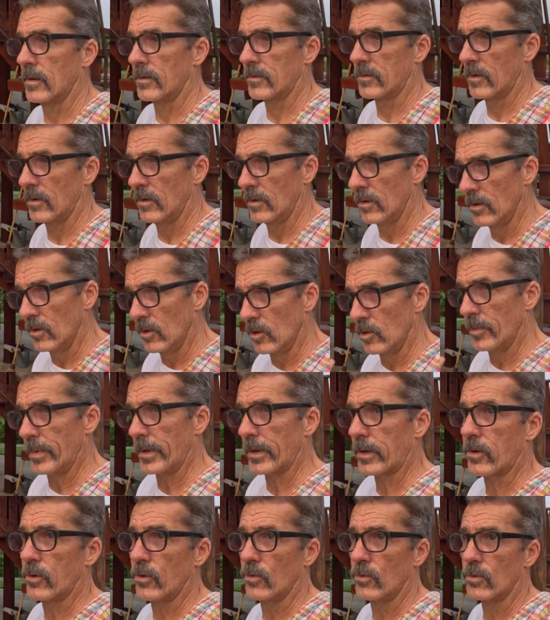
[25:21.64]
It's a little
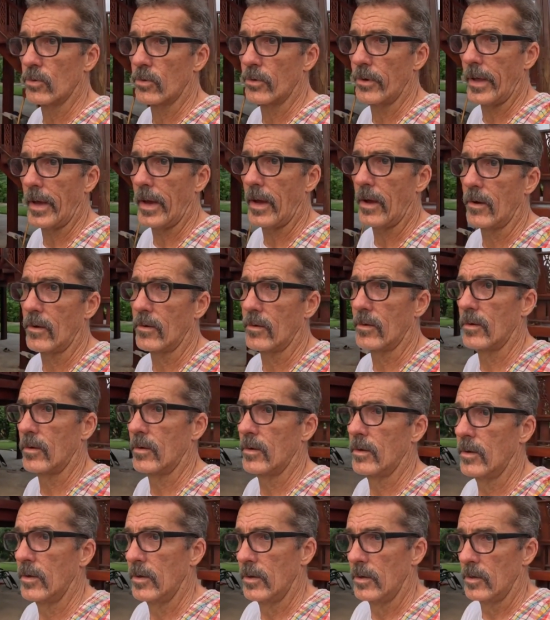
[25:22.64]
bit cooler now
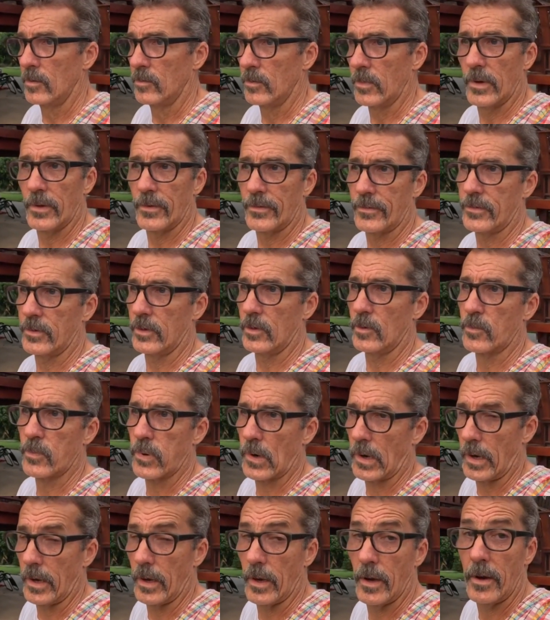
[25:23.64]
but it's still
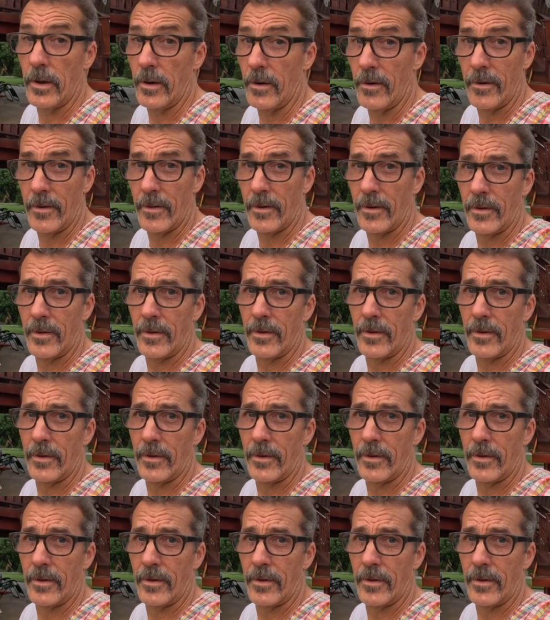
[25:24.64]
probably 100.